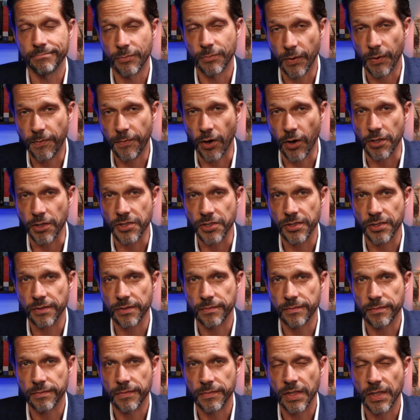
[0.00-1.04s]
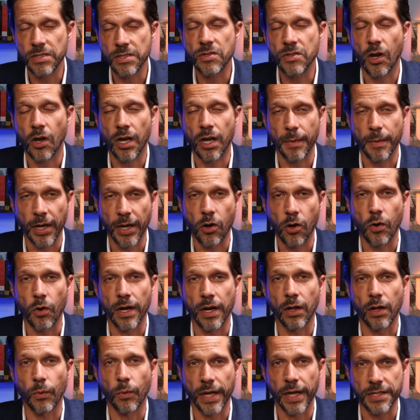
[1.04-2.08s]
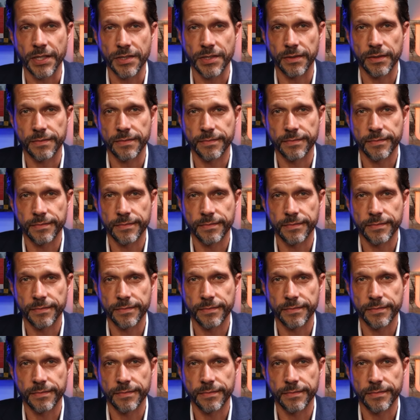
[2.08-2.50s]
But first, let's talk about Cornel West.